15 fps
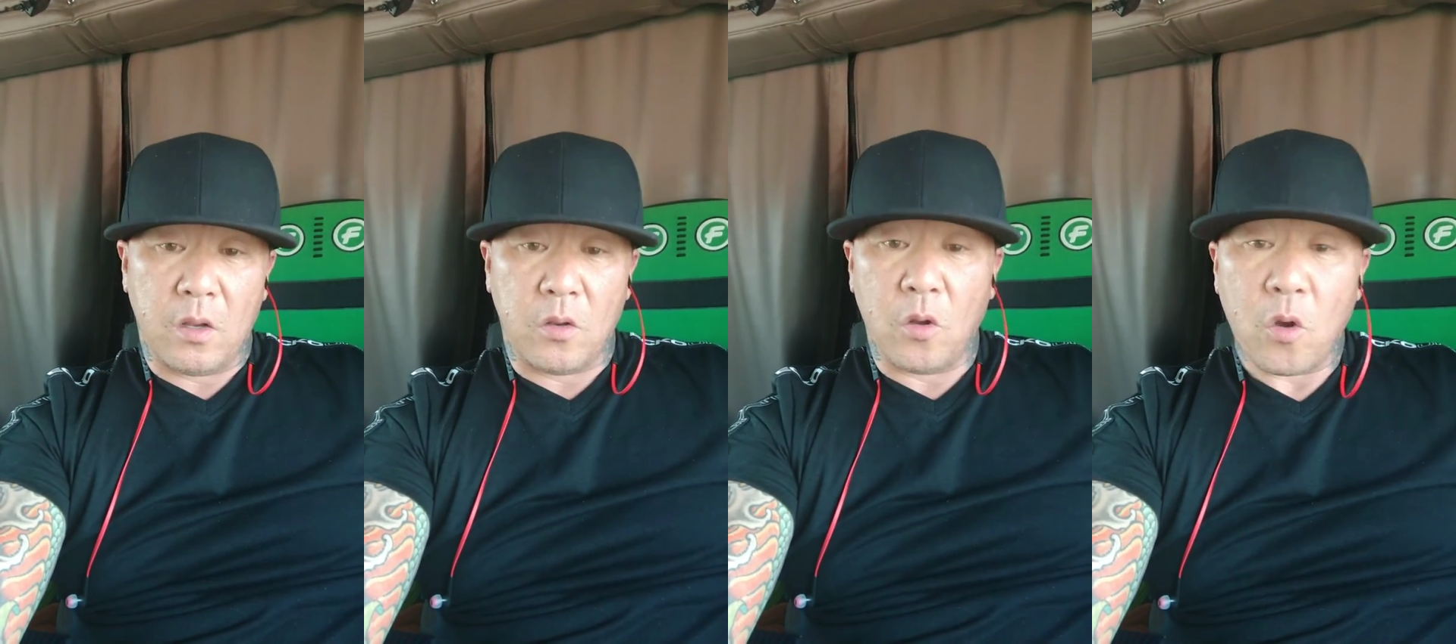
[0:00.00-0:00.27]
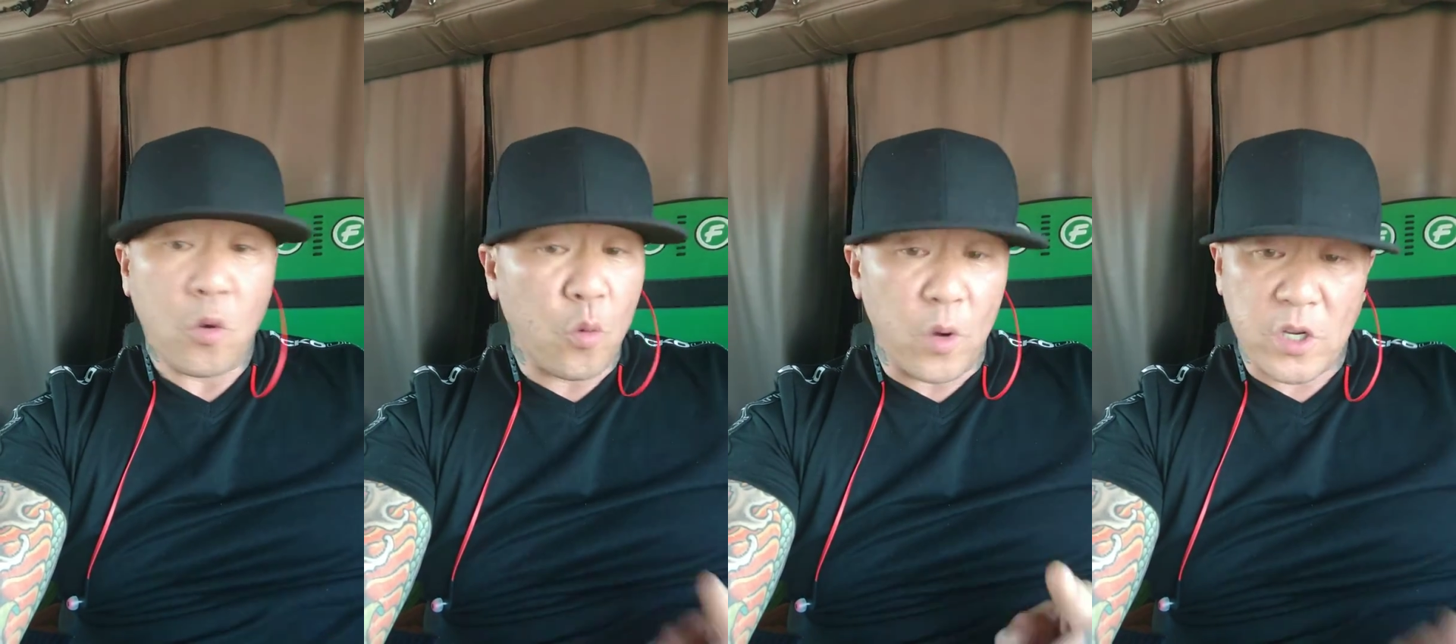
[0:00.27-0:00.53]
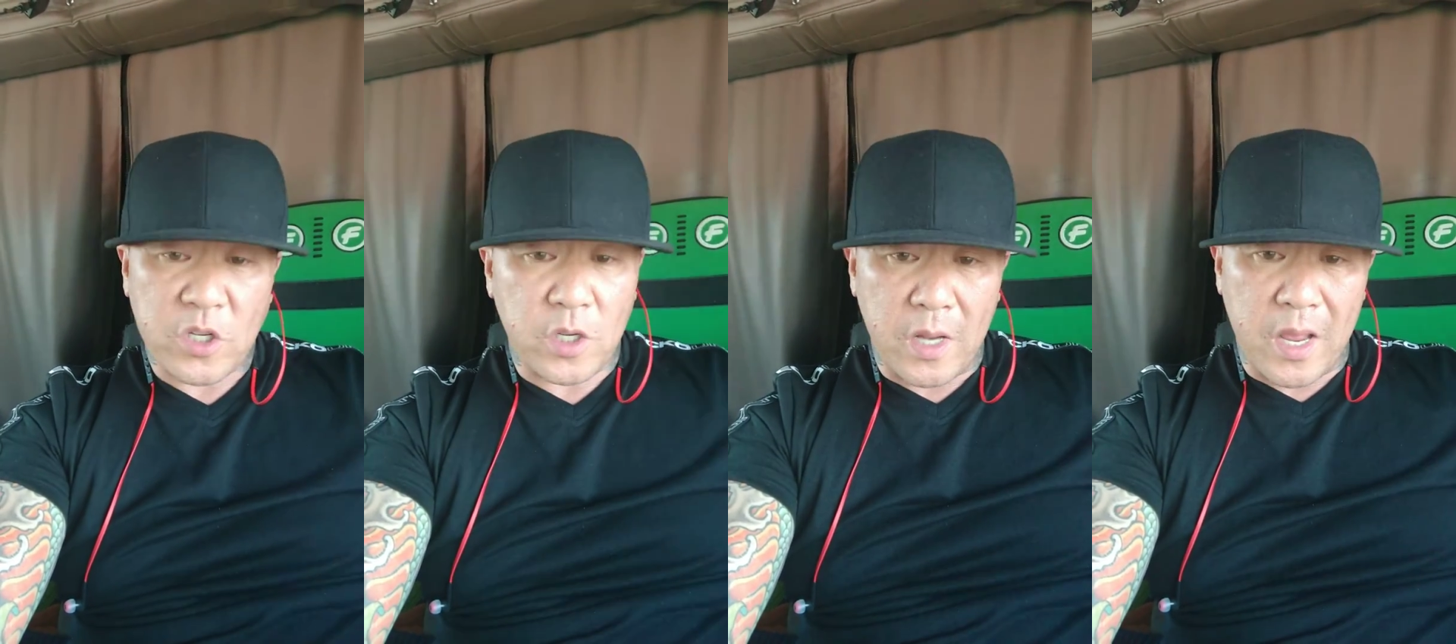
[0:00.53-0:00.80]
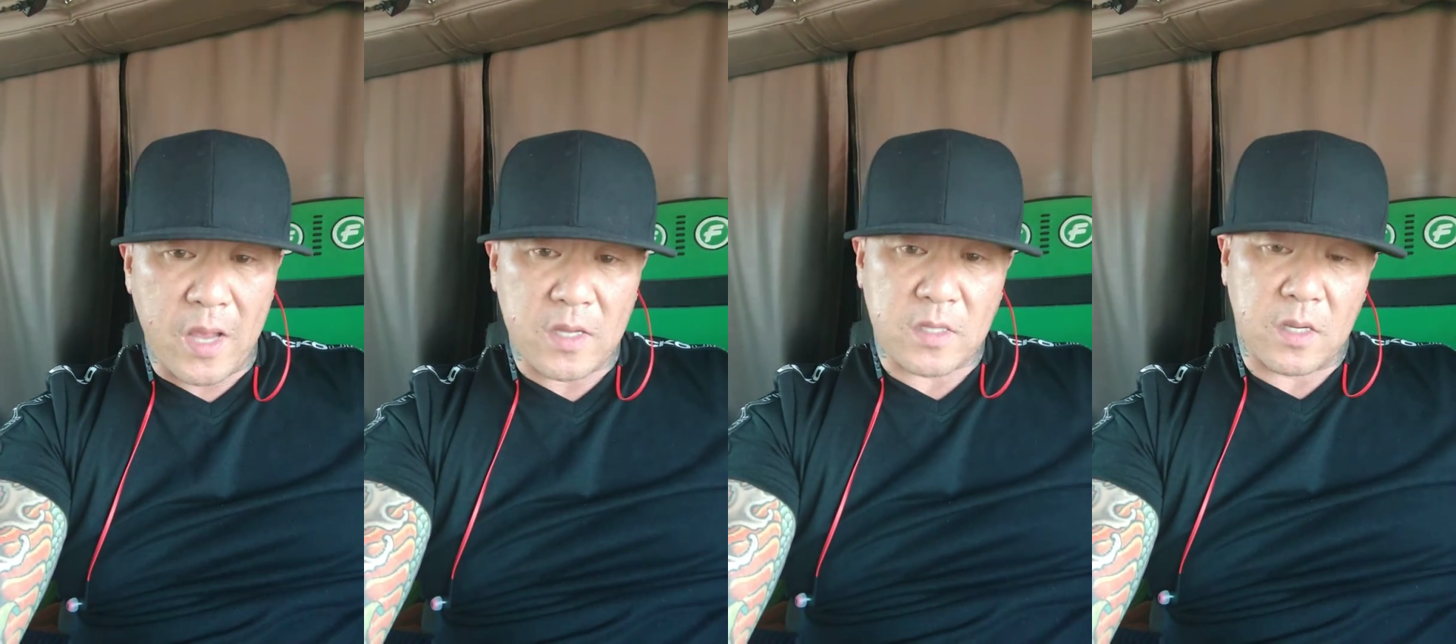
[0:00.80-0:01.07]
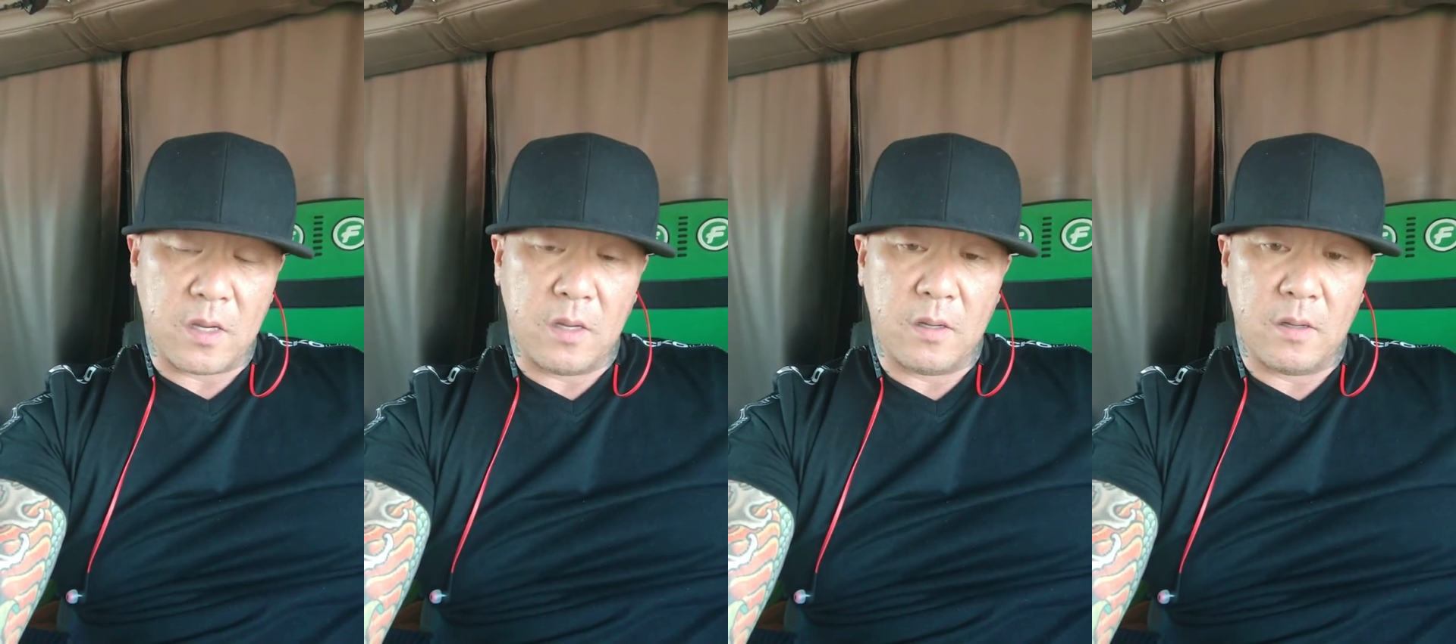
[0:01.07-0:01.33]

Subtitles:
No question asked.